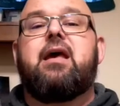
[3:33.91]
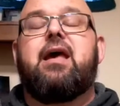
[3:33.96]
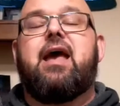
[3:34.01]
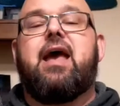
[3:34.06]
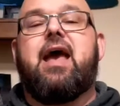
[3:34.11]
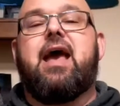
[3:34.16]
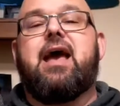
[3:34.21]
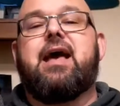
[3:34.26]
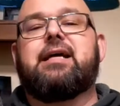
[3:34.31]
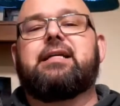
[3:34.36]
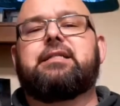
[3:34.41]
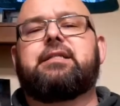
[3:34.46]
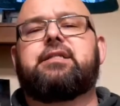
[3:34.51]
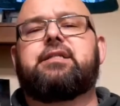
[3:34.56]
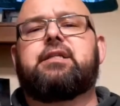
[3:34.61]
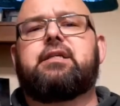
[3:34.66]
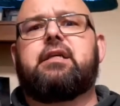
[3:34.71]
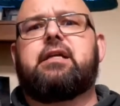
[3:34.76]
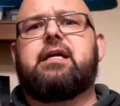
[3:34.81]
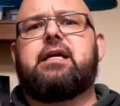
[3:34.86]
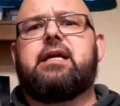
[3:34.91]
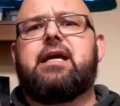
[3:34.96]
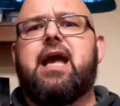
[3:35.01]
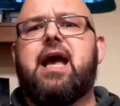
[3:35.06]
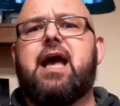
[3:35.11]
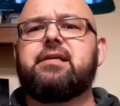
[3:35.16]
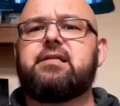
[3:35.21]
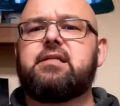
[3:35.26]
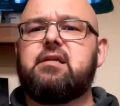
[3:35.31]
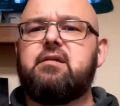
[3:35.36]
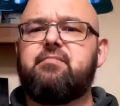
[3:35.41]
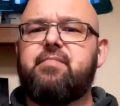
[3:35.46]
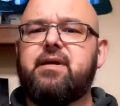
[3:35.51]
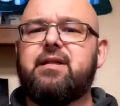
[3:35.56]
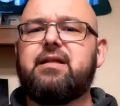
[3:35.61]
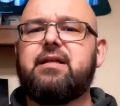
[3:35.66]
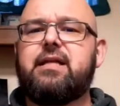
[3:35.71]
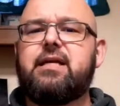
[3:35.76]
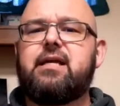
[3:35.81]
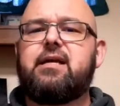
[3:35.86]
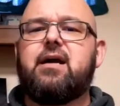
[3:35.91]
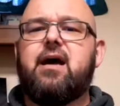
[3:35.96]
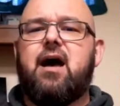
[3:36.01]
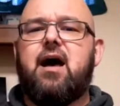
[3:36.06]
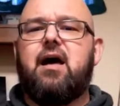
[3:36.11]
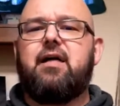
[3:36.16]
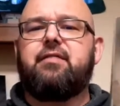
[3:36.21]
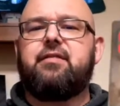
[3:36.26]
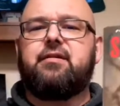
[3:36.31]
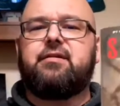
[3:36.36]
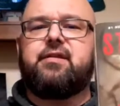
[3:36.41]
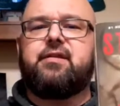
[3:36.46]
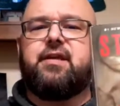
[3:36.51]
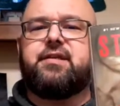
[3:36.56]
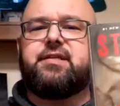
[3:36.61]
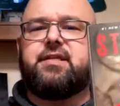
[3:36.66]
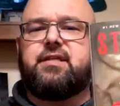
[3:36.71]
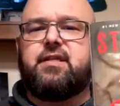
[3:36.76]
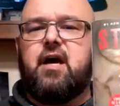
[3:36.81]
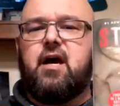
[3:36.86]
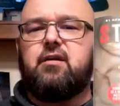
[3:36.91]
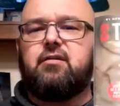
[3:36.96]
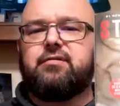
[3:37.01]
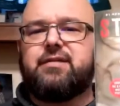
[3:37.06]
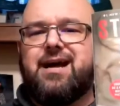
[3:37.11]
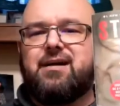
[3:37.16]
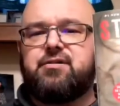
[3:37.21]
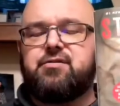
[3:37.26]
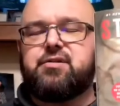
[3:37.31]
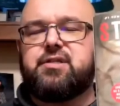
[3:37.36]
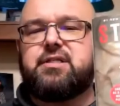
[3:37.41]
and he has an ability, thus the title Dr.